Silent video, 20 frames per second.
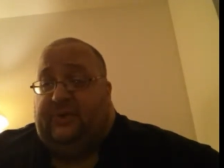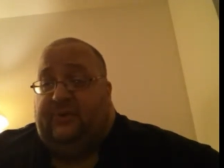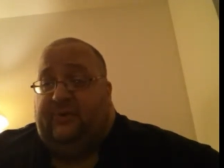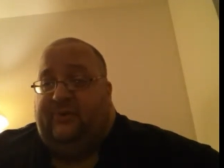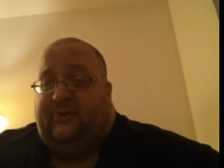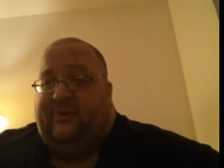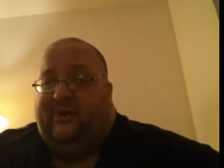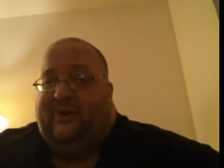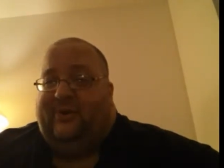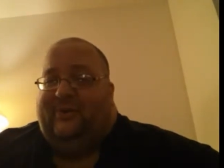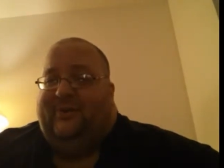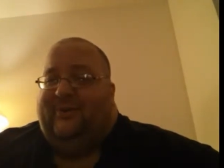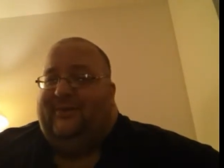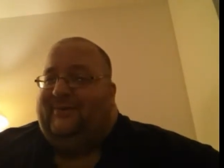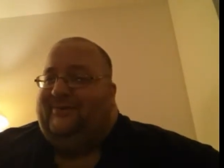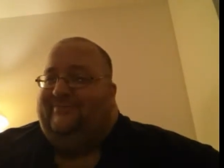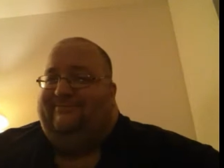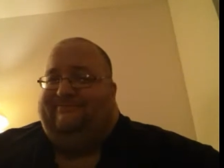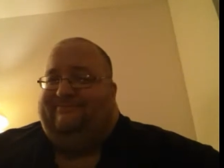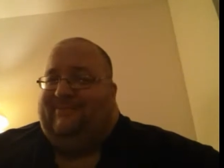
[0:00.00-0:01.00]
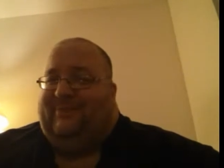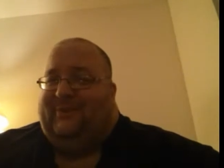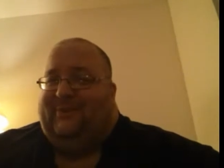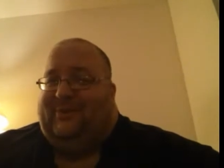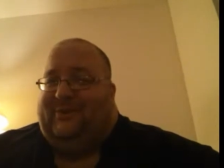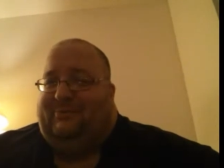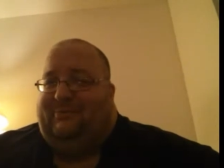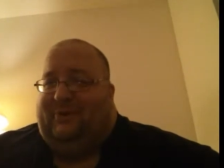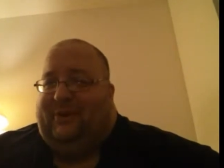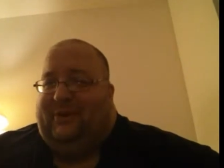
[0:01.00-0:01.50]
Joe, there
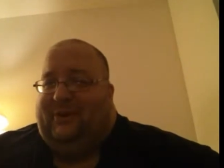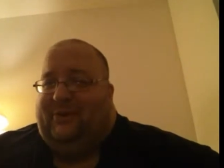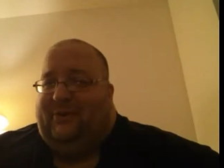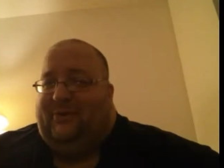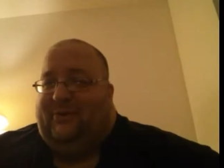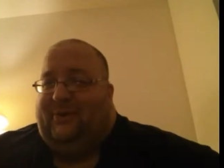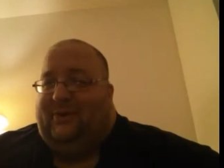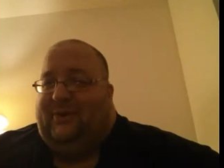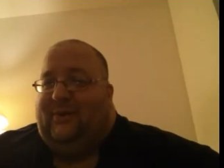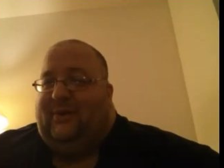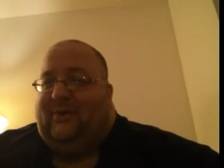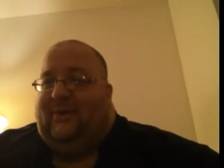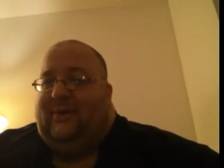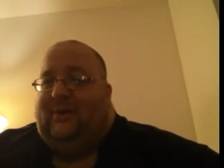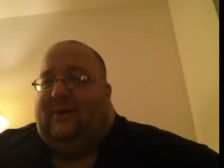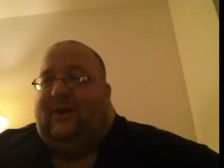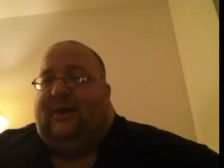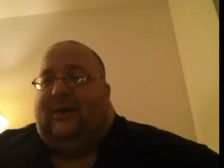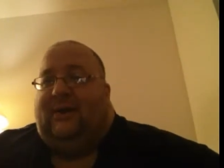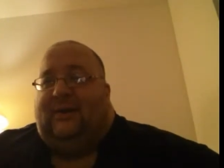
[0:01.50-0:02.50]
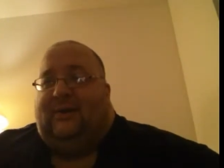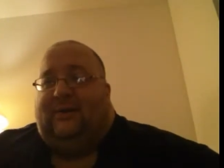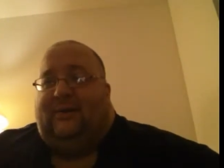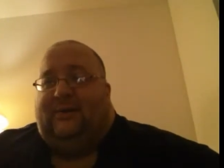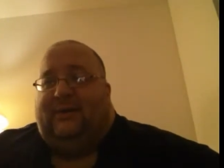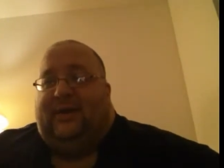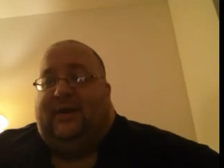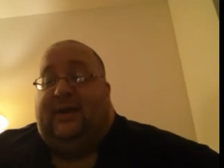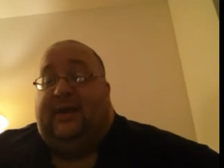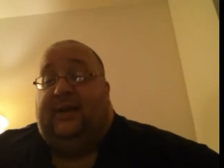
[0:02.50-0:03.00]
could be no
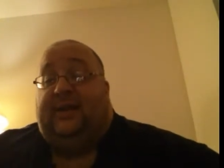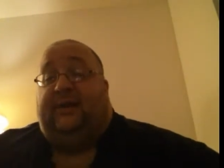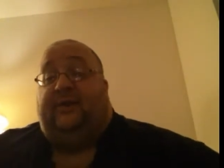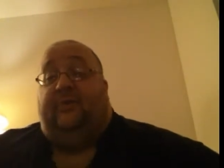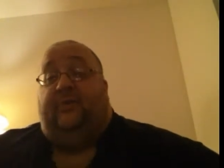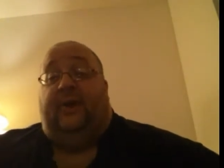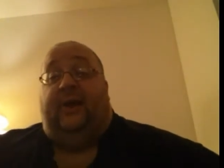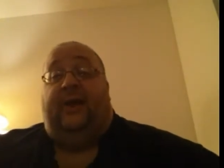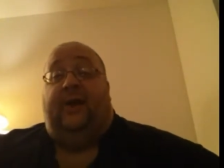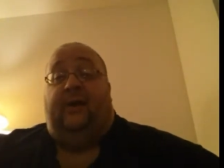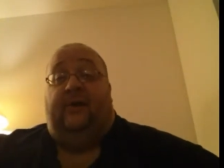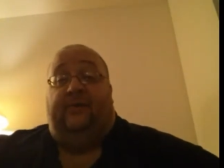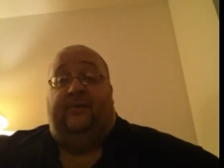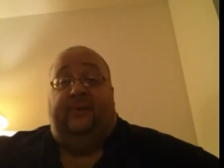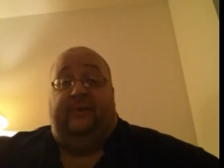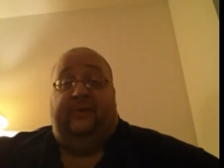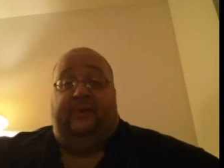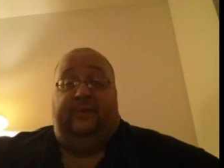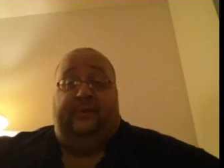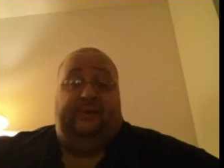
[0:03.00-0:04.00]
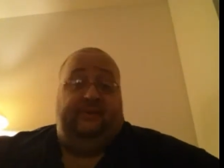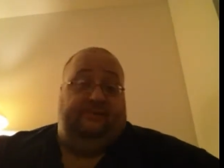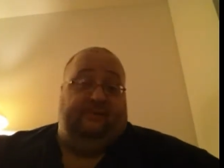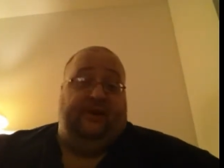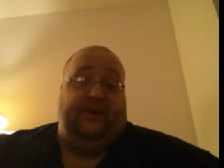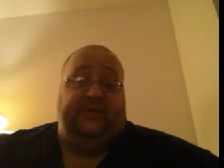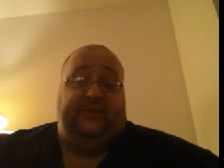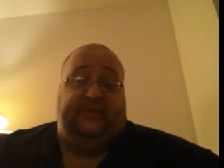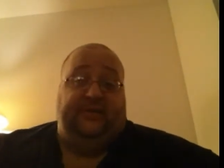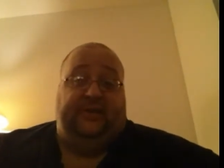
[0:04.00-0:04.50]
uh, kidding around that, that
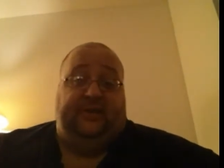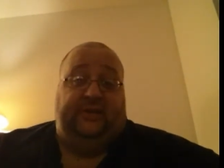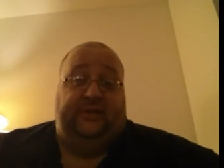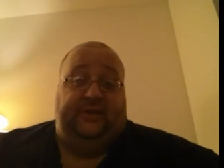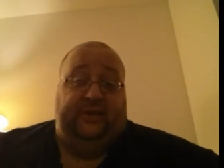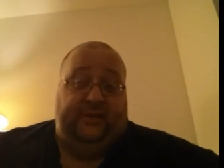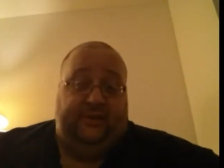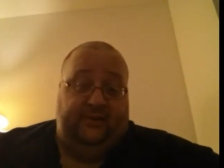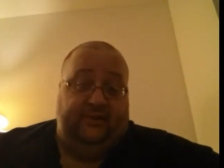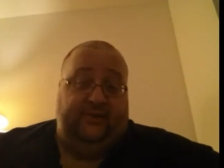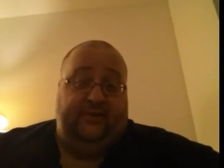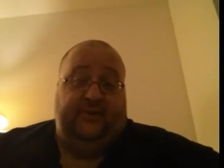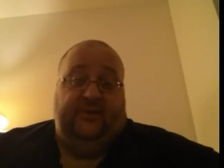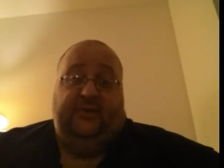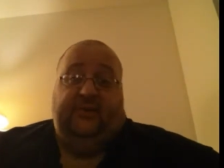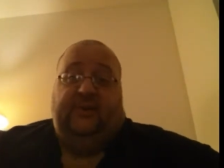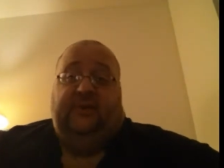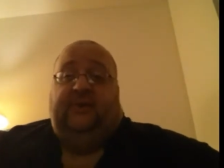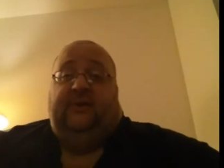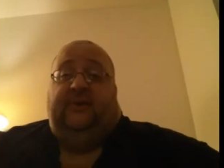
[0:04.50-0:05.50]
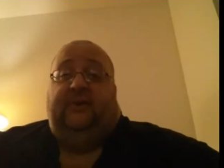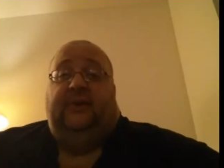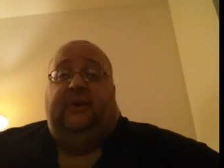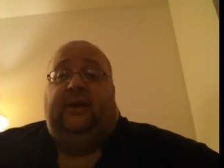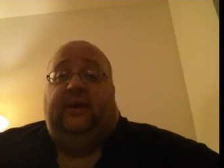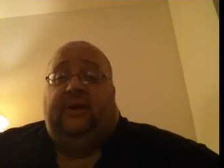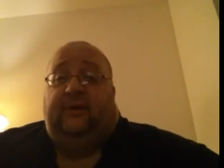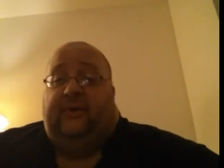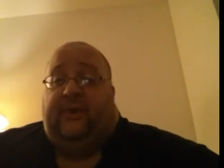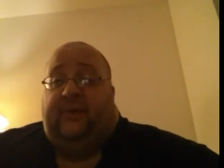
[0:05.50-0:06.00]
basically,
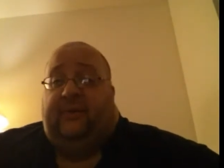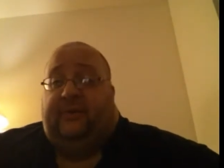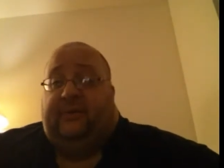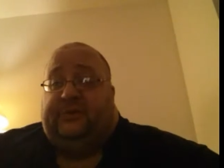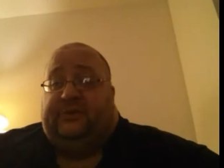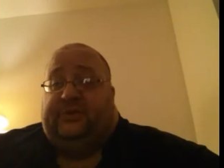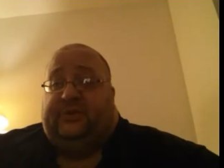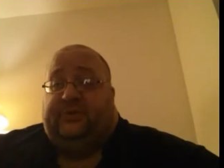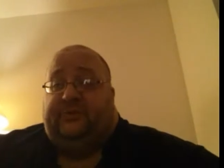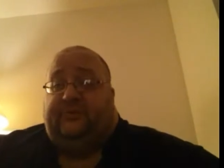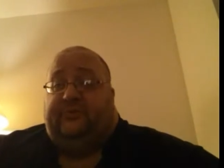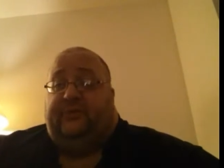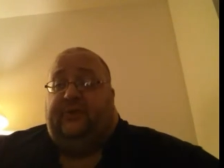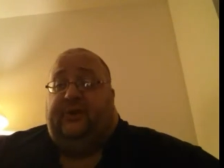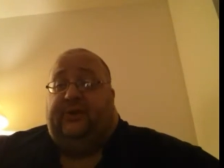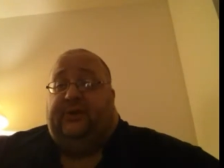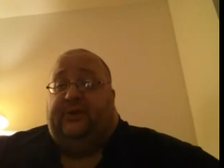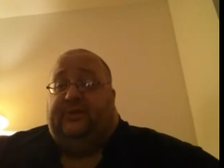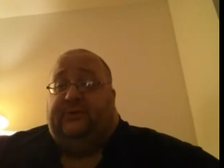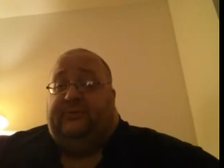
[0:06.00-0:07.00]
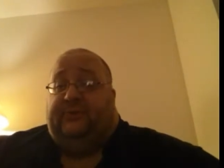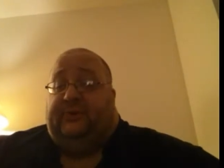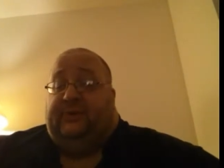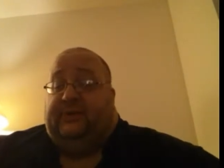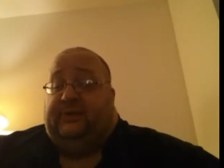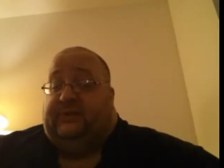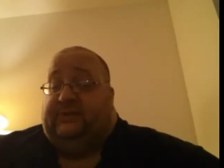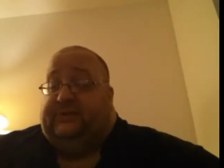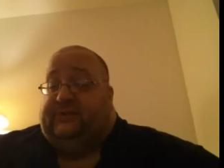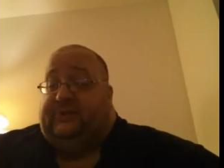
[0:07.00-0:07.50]
you know, they were still friends
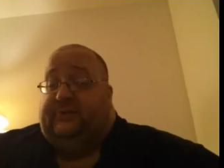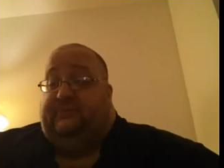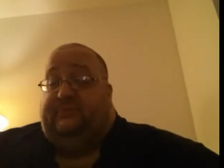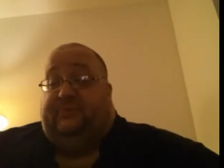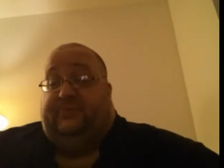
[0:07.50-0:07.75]
because